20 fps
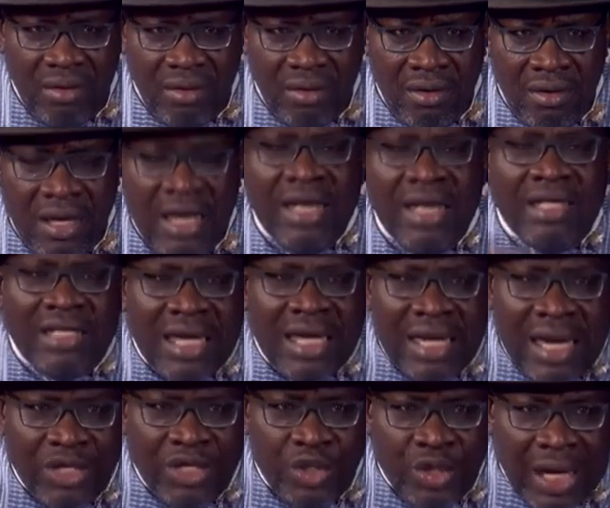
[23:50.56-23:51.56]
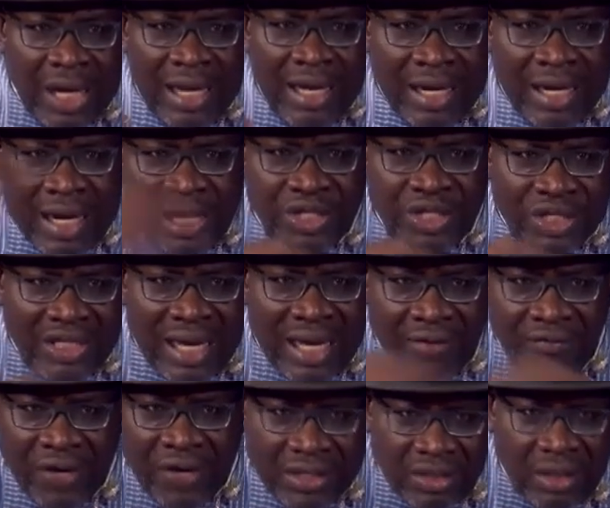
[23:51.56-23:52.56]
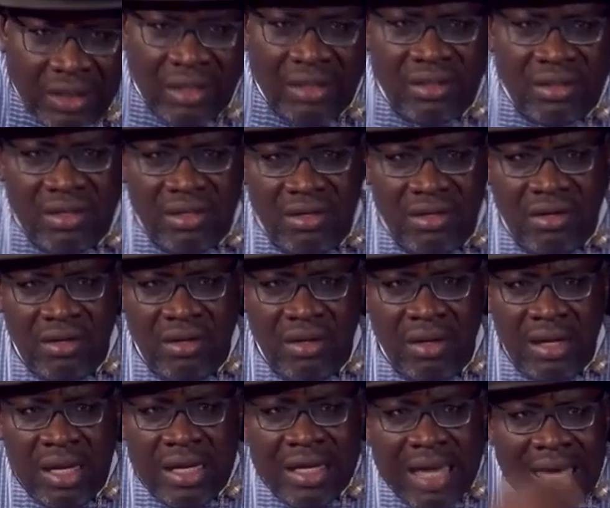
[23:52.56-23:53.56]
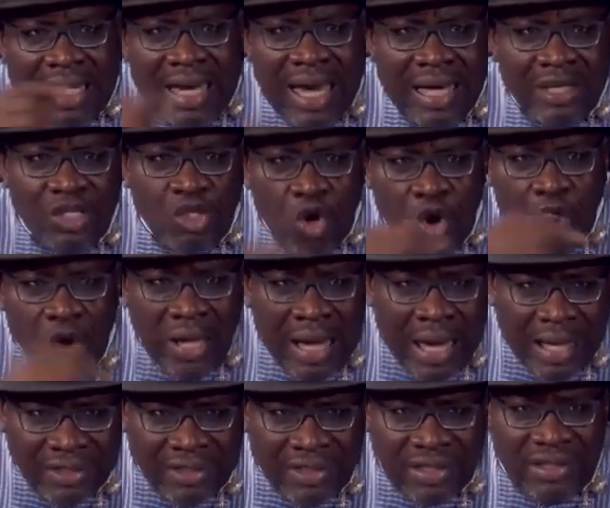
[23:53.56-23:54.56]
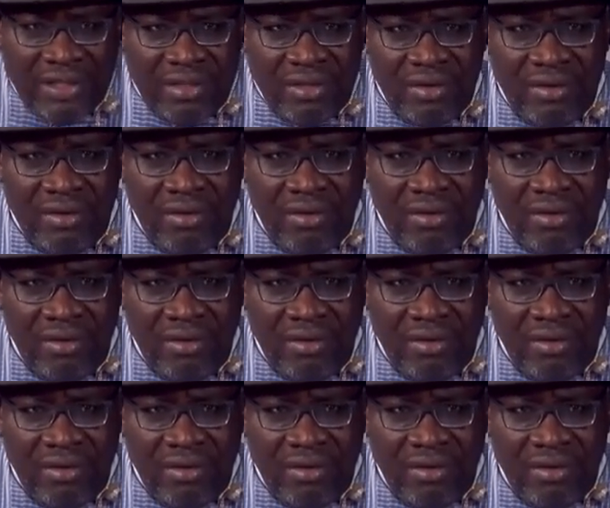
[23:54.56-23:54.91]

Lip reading: internationally registered vessels that has owners,